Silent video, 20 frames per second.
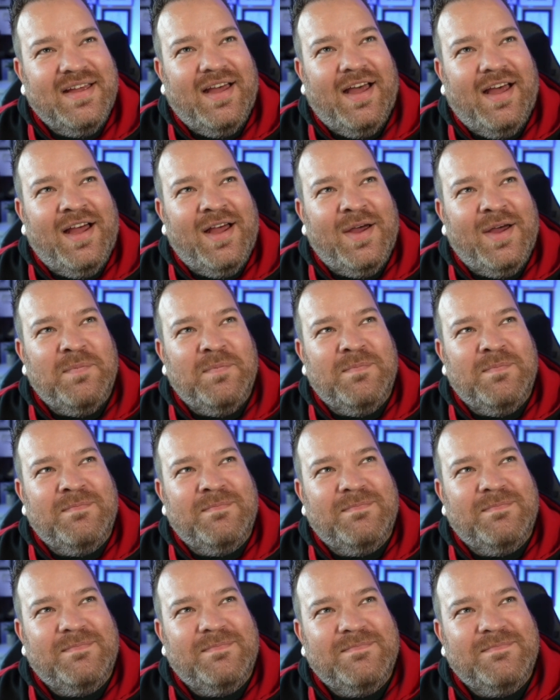
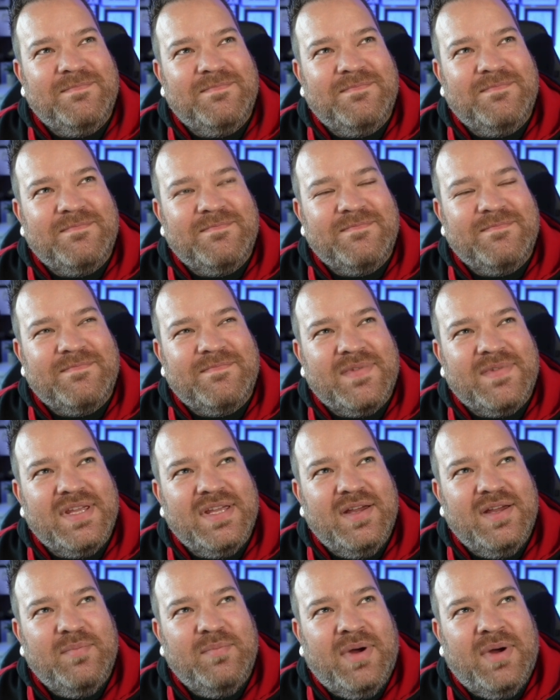
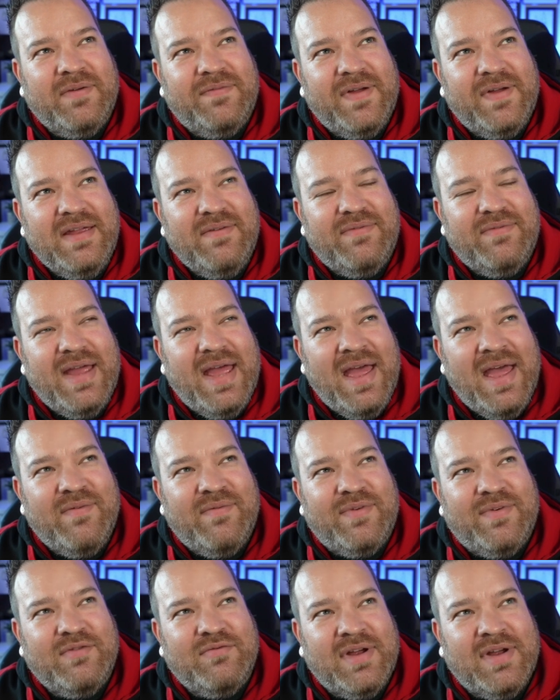My favorite
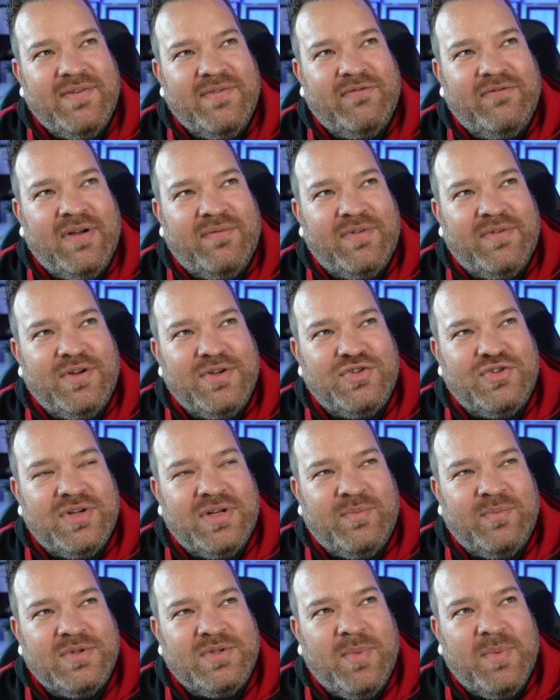ever revenue
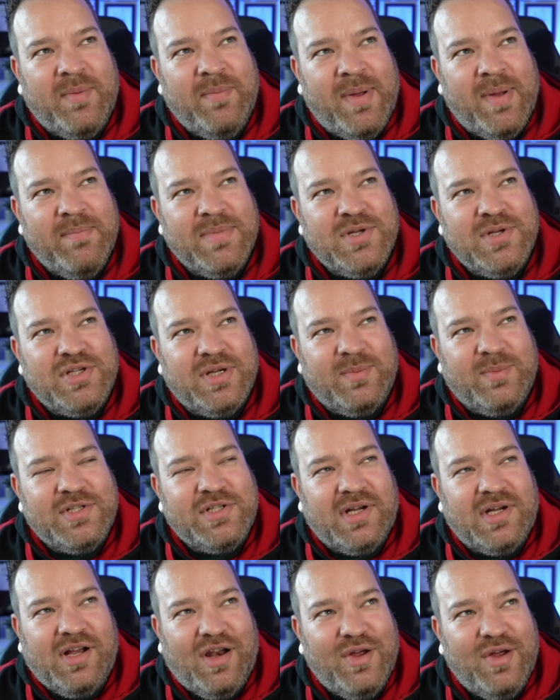stream was my membership, which
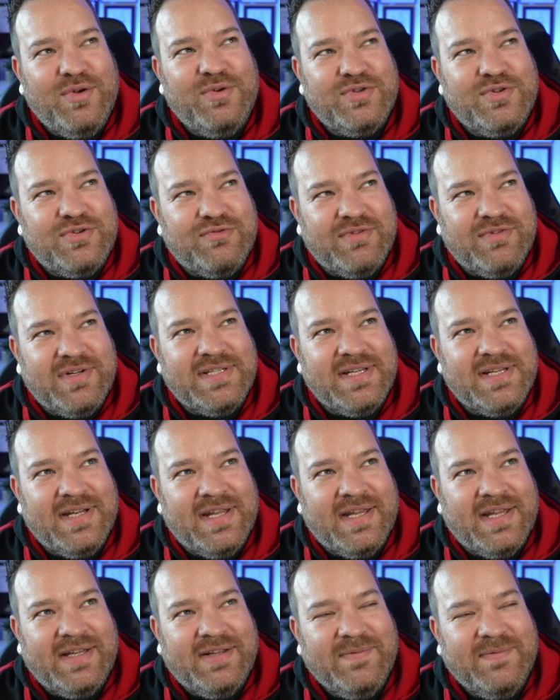I closed
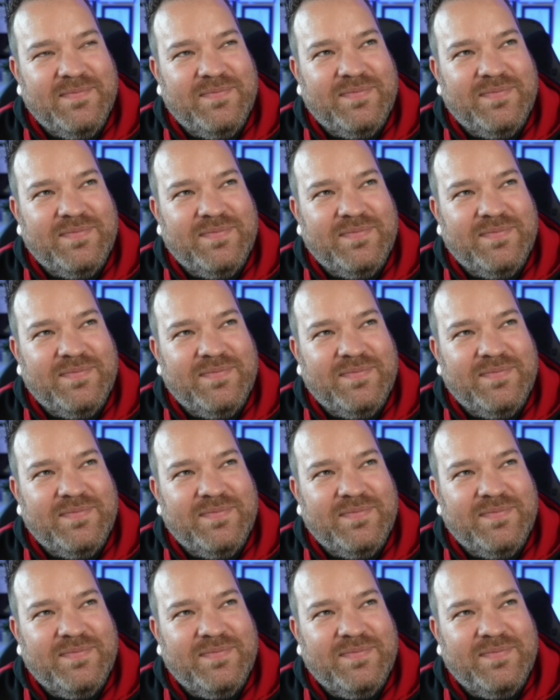recently.